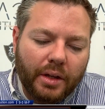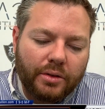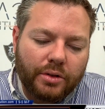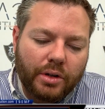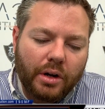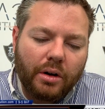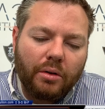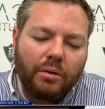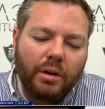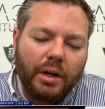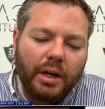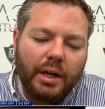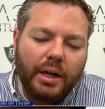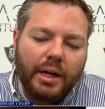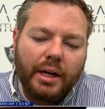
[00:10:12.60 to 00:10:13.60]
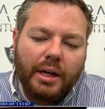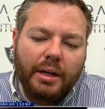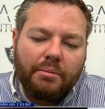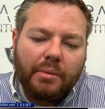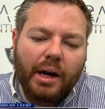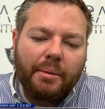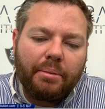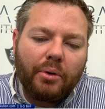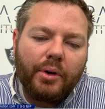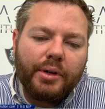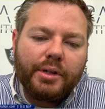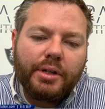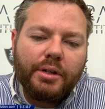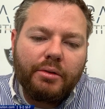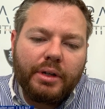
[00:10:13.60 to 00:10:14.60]
So my
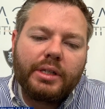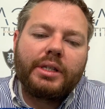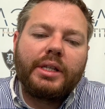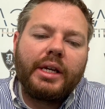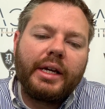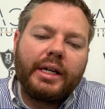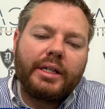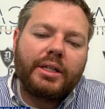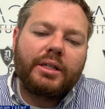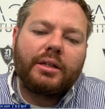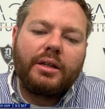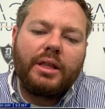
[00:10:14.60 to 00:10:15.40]
point to you is this: